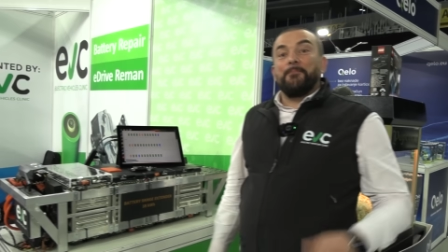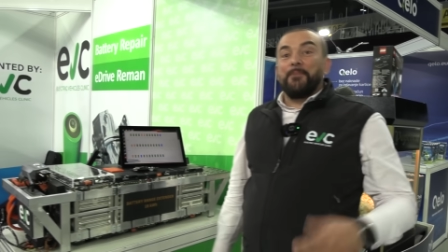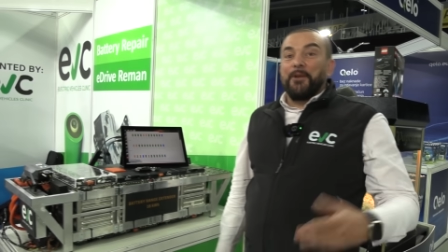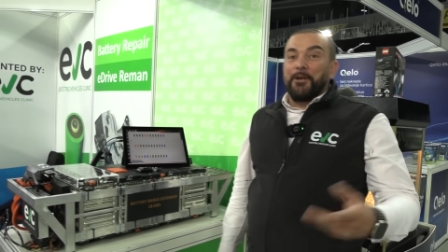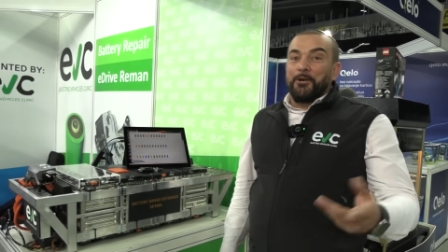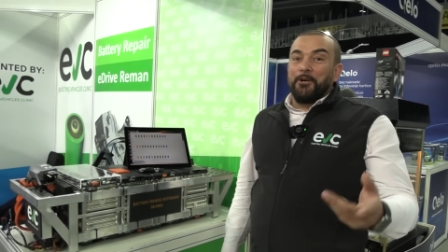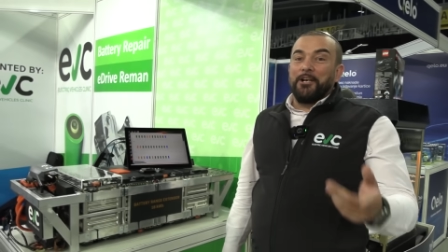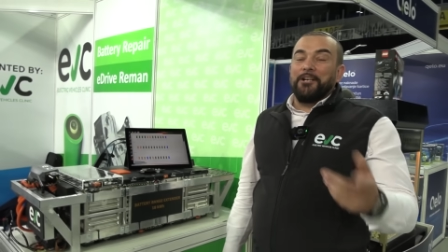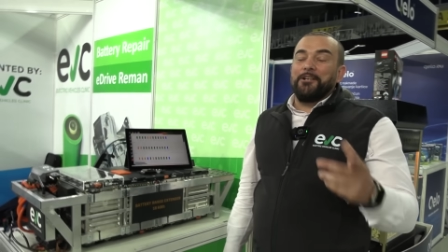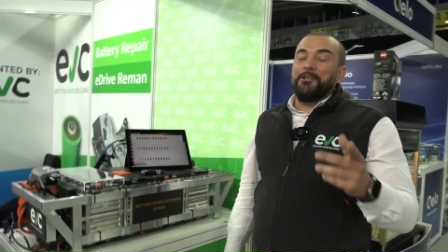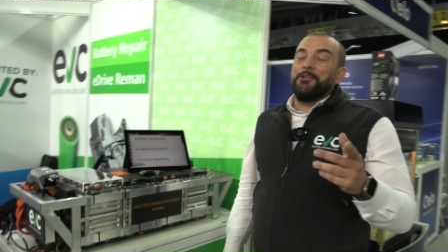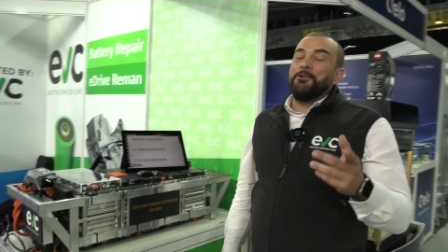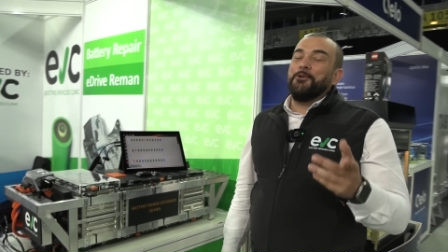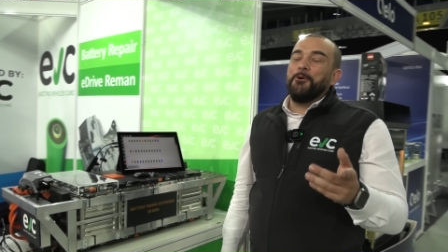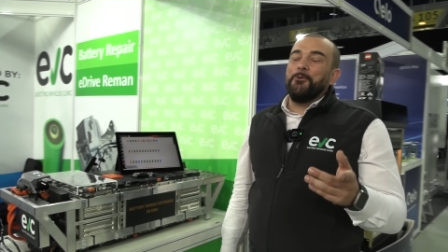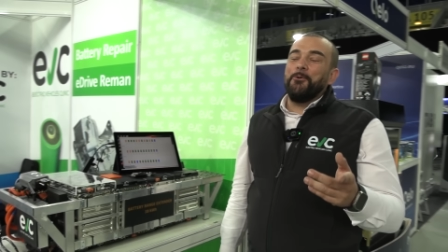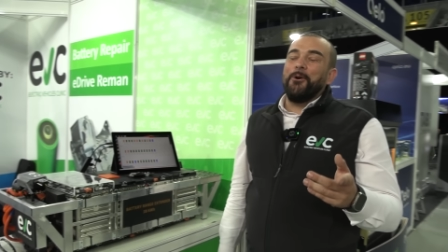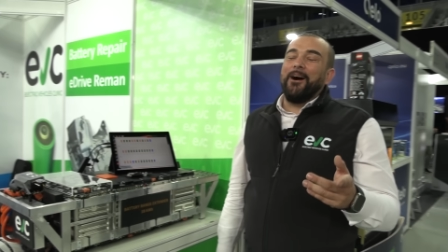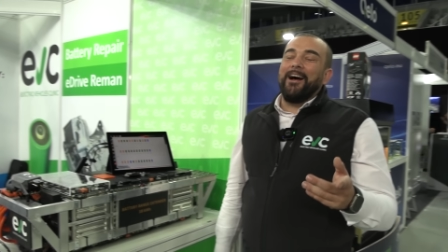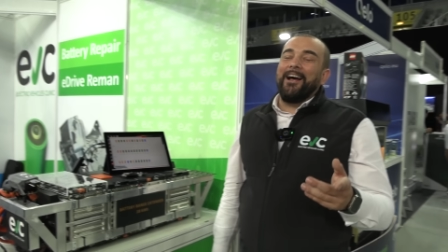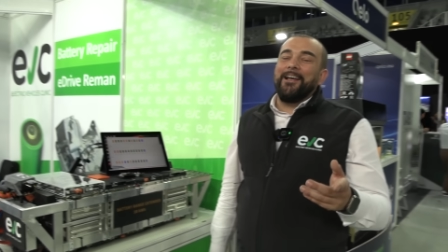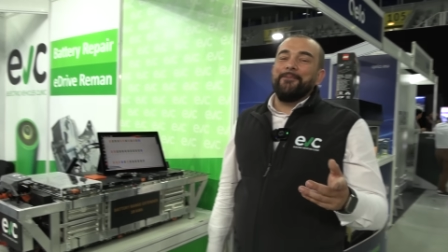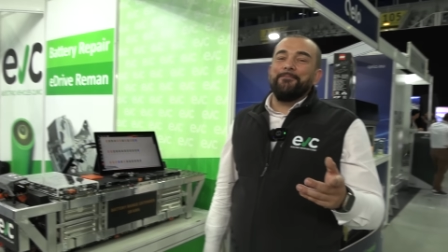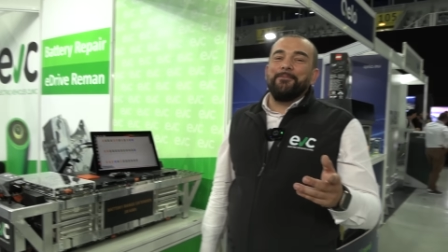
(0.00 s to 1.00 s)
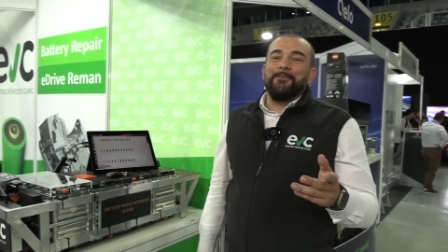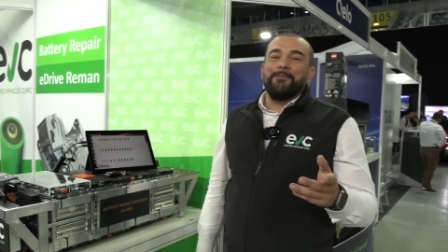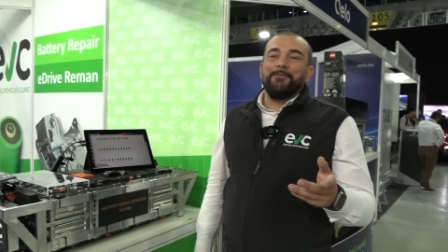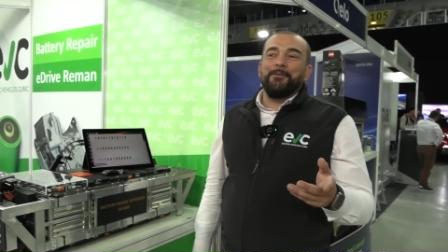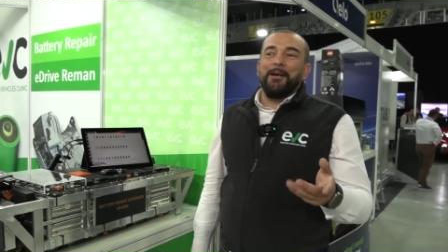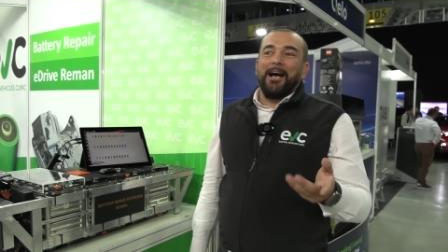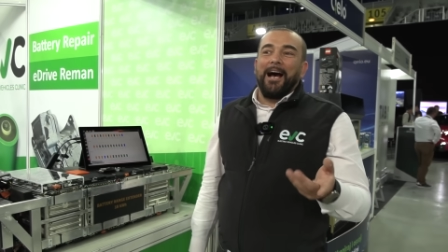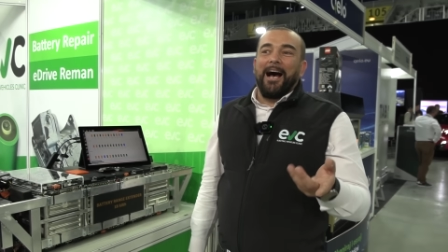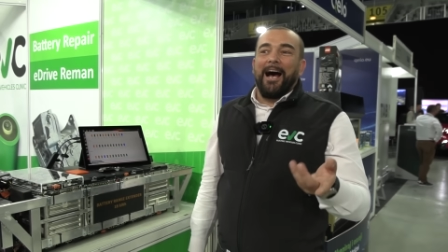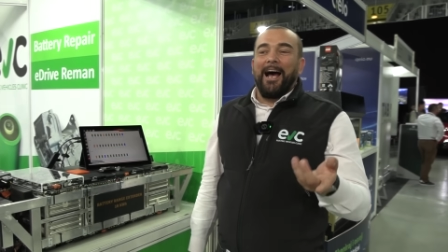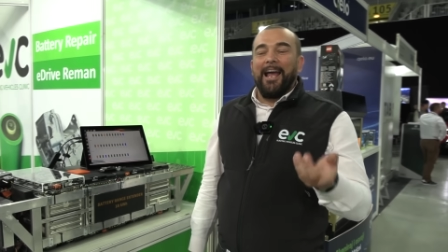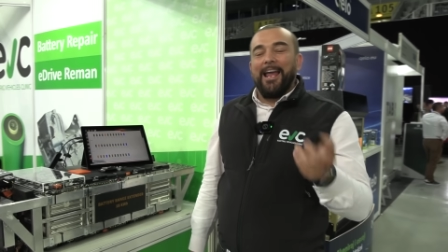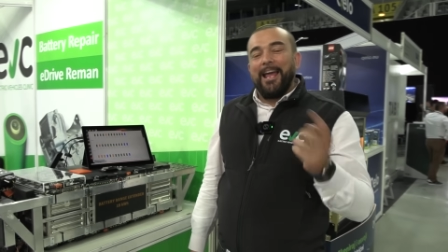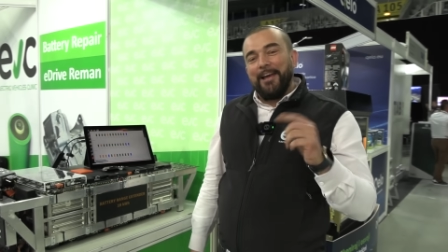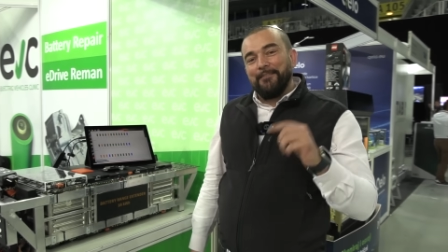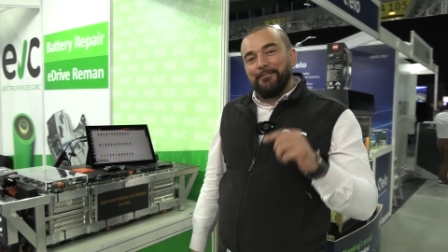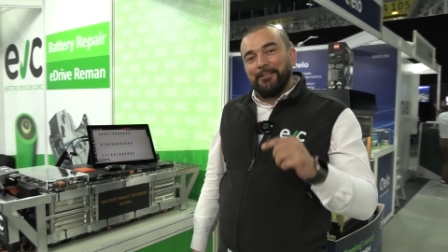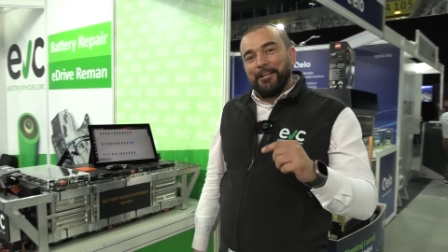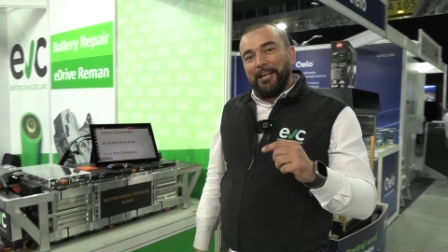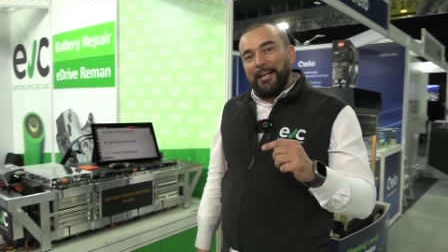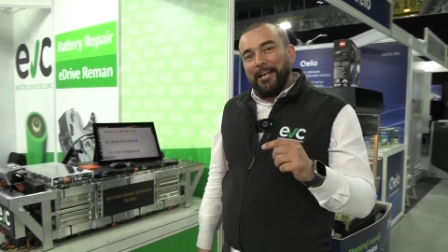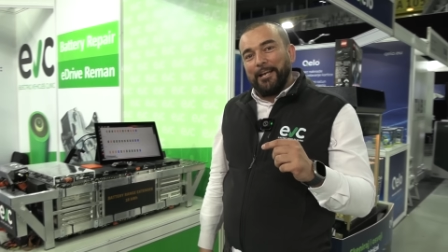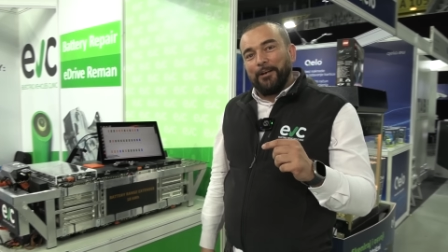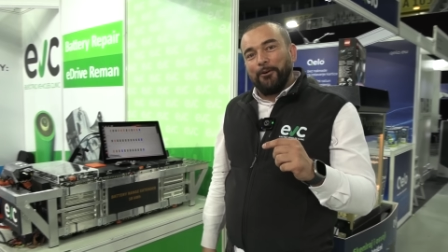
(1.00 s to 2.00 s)
Bec you know why? I have
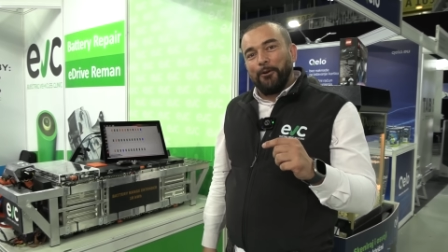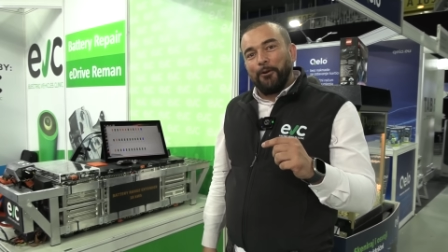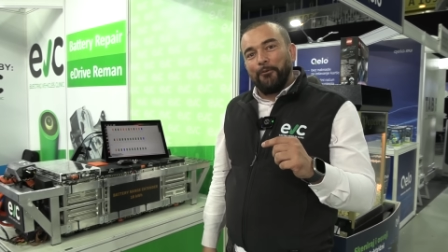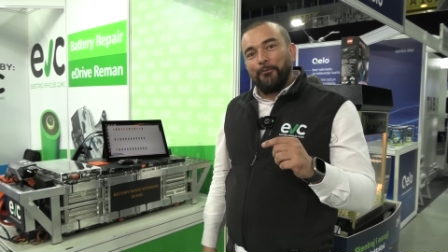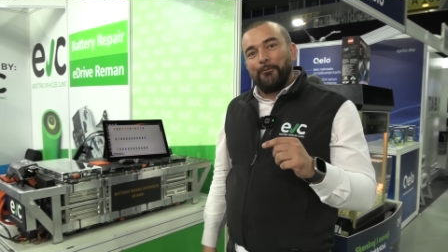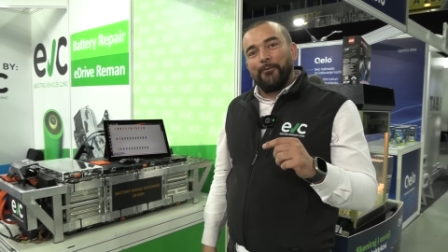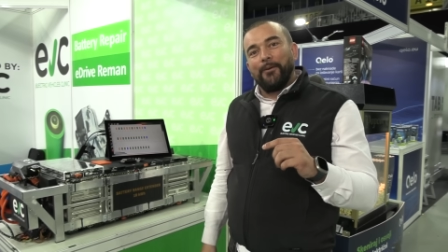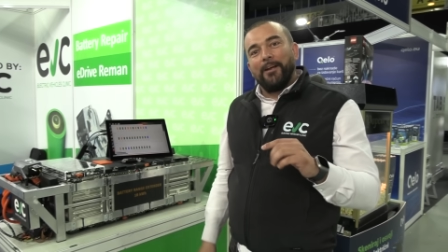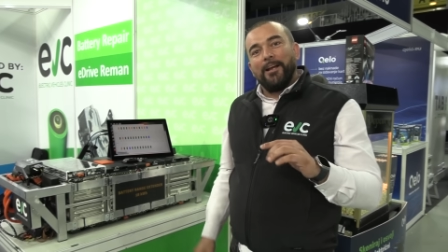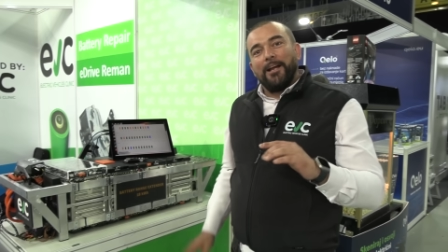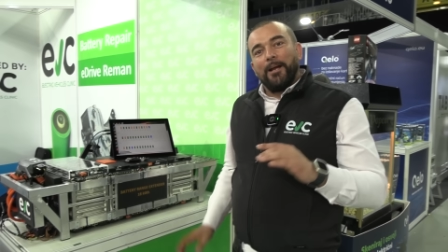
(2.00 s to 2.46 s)
the e-golf.